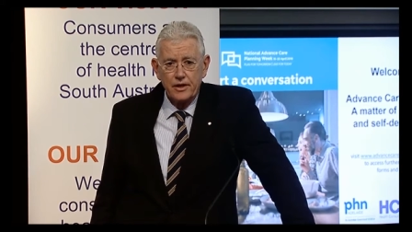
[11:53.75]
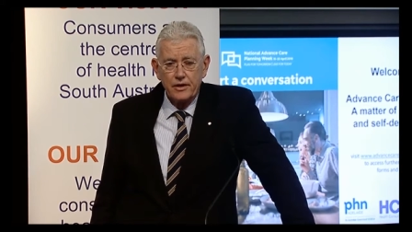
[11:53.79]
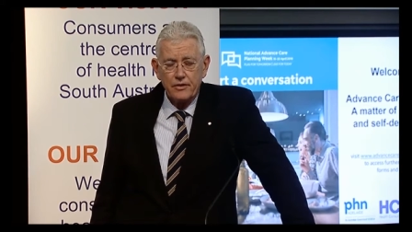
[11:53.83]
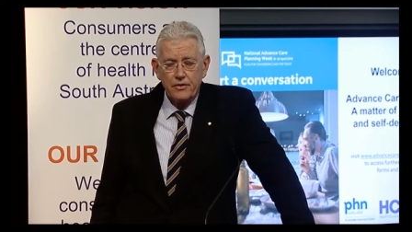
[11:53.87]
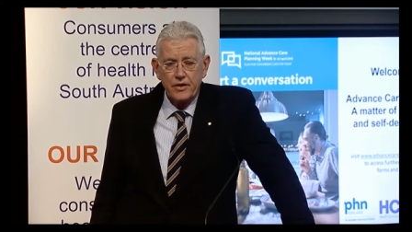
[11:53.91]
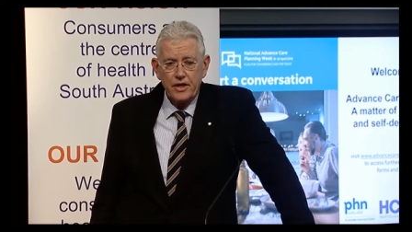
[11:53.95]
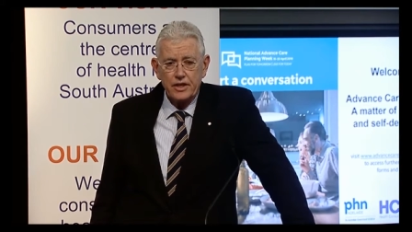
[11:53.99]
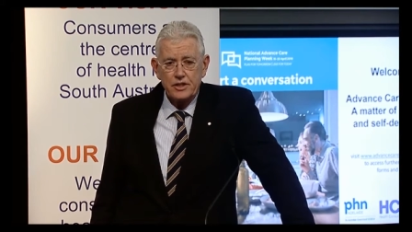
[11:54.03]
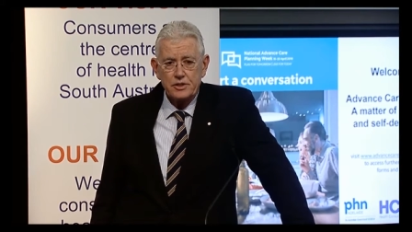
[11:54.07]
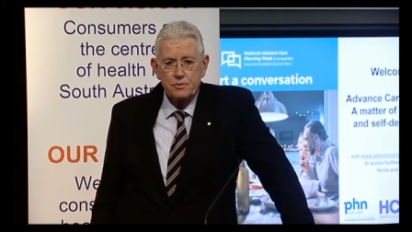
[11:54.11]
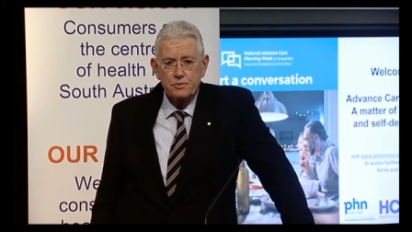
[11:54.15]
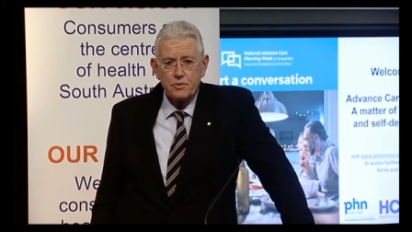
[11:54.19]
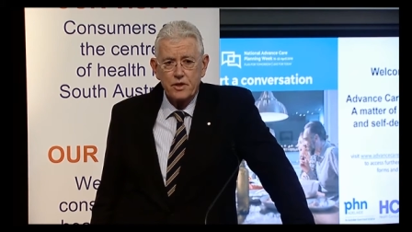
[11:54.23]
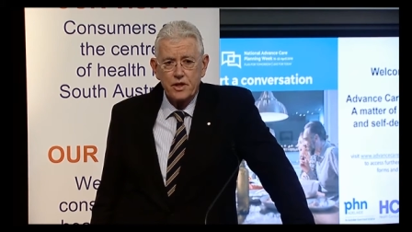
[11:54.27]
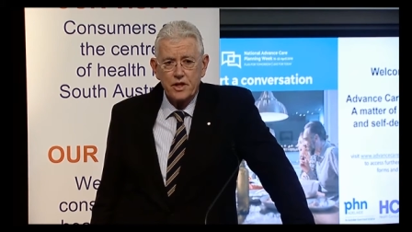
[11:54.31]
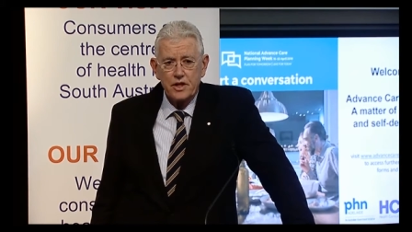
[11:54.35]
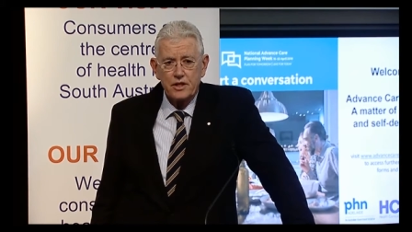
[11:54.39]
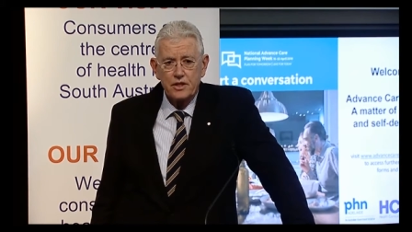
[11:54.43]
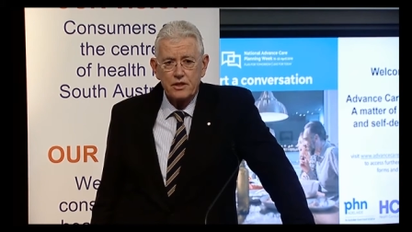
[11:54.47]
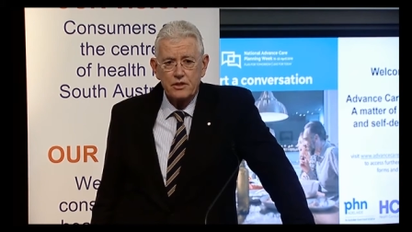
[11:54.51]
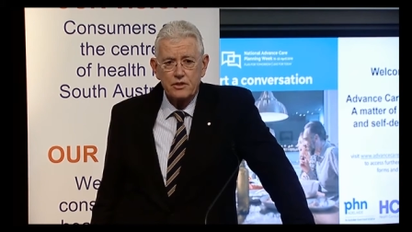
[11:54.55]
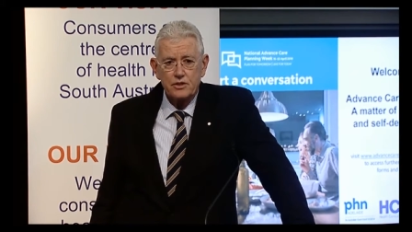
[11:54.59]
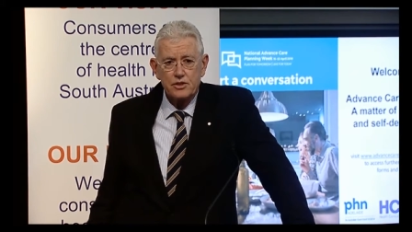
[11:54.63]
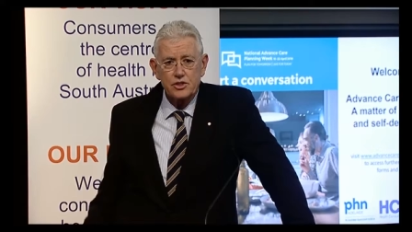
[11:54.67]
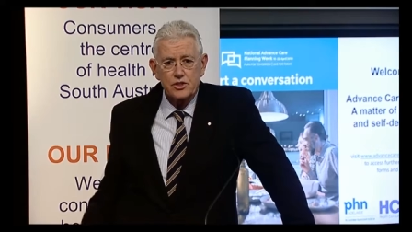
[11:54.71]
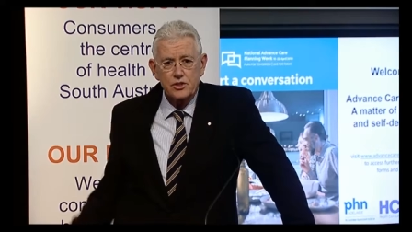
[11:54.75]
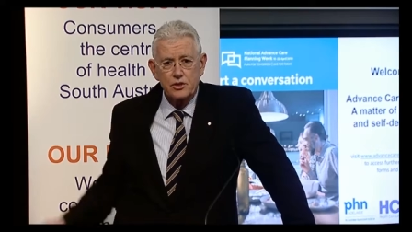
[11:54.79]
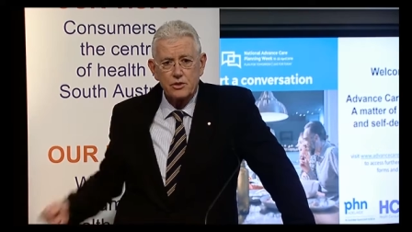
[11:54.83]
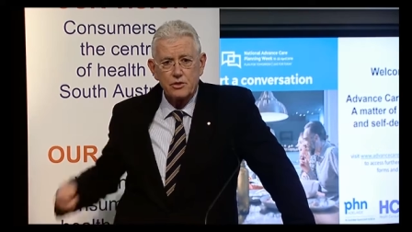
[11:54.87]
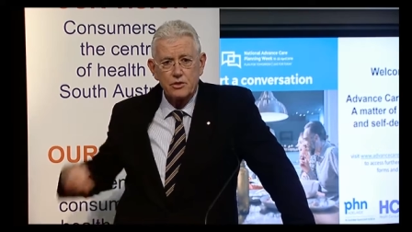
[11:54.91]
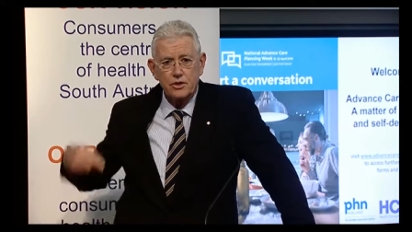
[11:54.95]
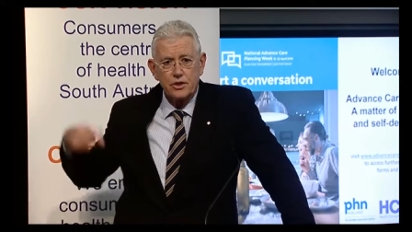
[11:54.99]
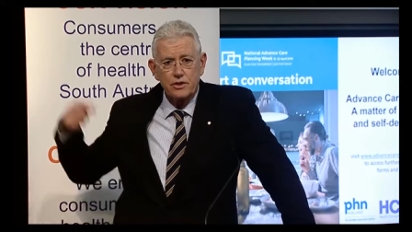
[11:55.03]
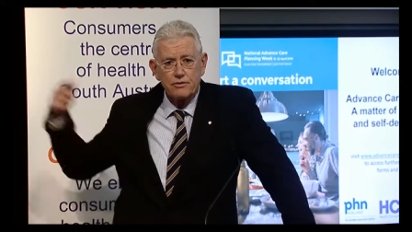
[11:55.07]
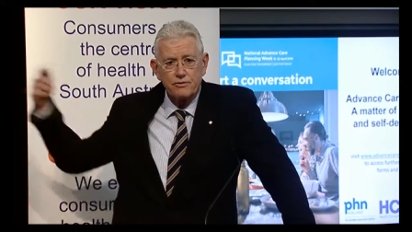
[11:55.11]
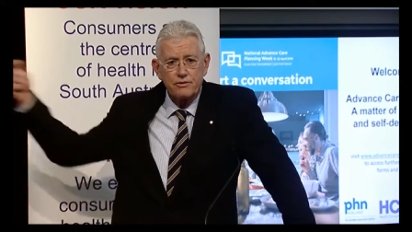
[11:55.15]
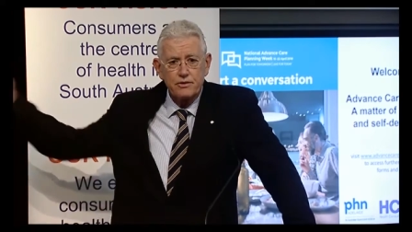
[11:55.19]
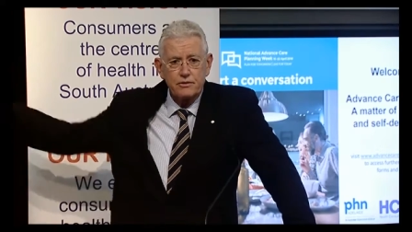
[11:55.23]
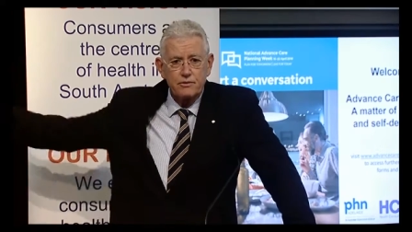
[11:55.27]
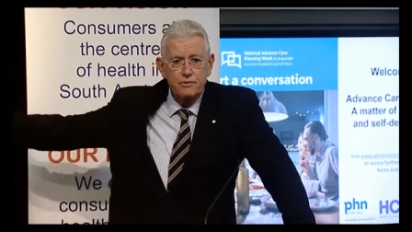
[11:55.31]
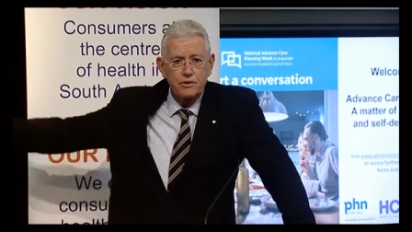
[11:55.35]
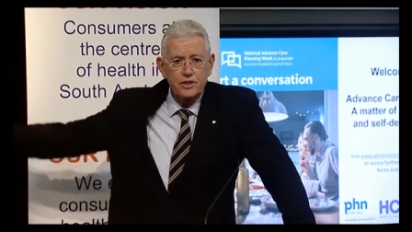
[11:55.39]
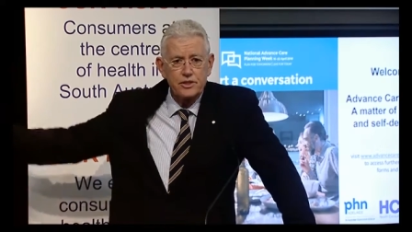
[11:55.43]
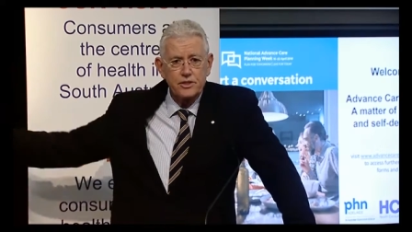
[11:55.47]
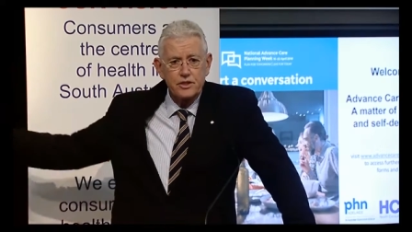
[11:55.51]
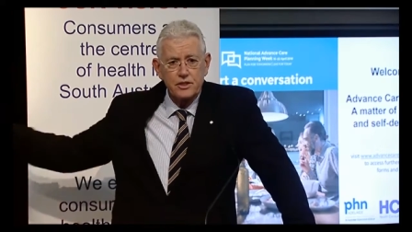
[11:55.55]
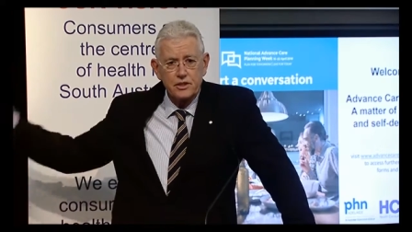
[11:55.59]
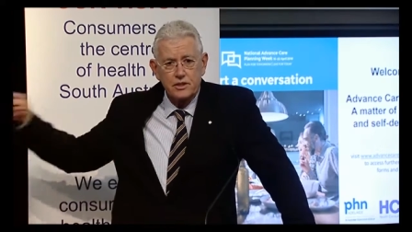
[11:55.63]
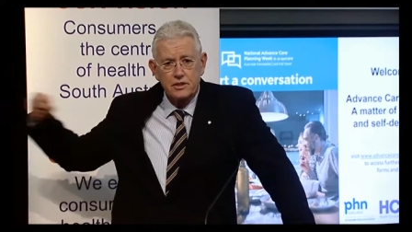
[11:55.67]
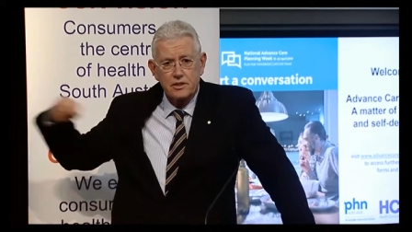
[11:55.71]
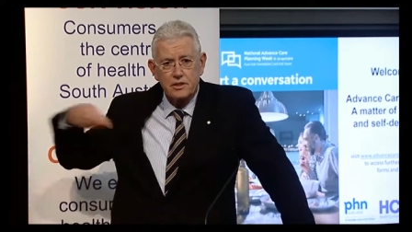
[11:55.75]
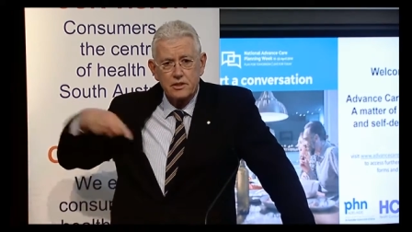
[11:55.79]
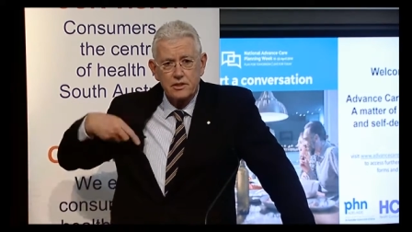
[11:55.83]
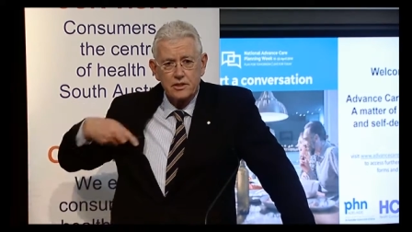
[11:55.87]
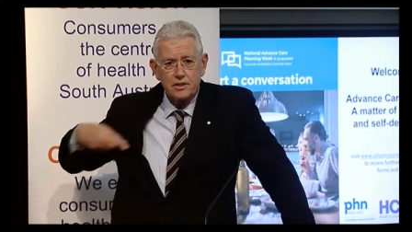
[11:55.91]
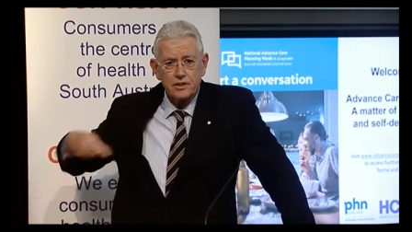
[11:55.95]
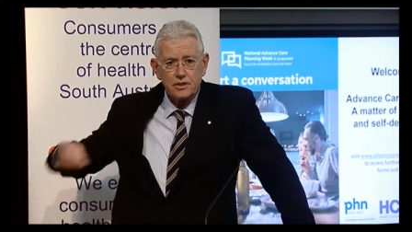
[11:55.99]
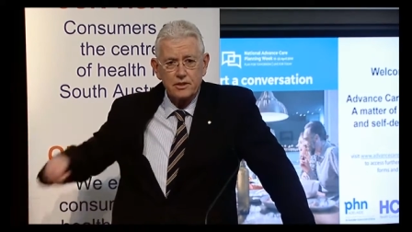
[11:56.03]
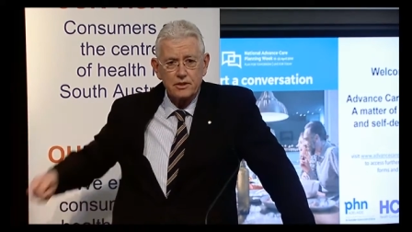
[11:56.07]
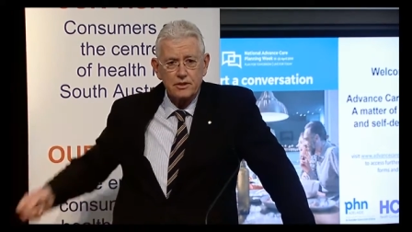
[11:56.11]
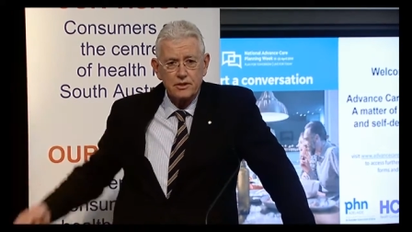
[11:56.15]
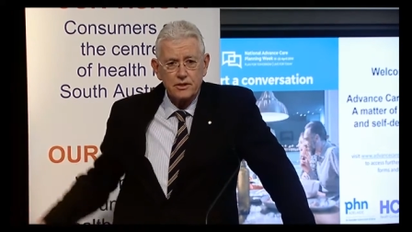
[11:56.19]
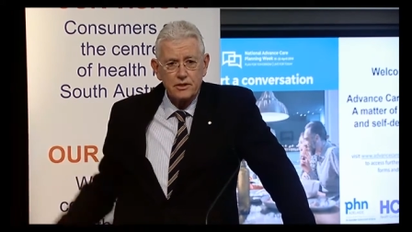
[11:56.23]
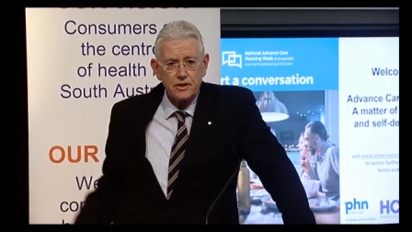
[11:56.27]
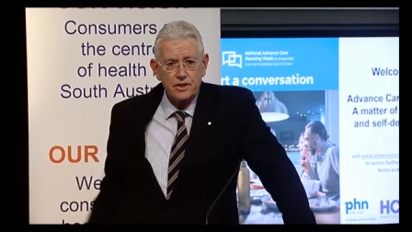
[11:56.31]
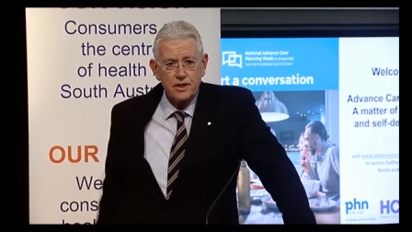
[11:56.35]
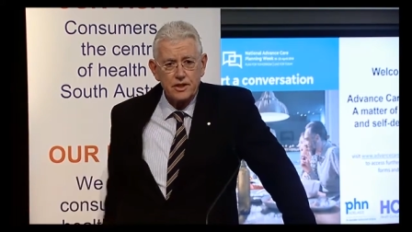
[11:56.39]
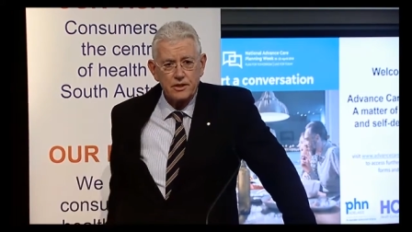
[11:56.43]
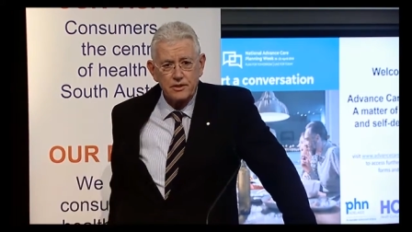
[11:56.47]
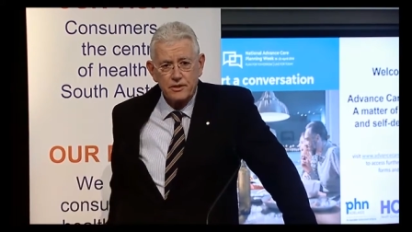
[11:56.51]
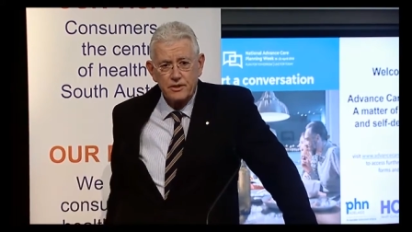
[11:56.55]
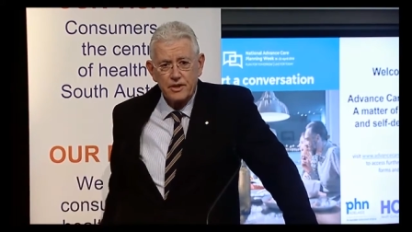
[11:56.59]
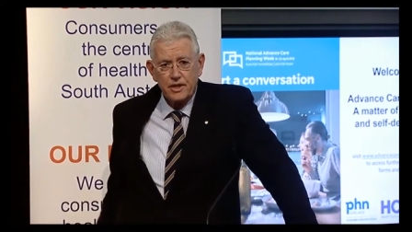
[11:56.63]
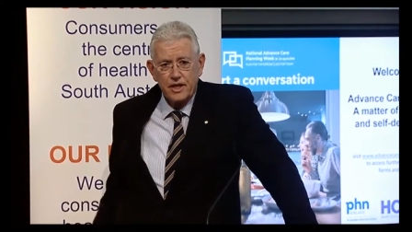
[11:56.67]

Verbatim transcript: that's my little story from Richie to you, you know.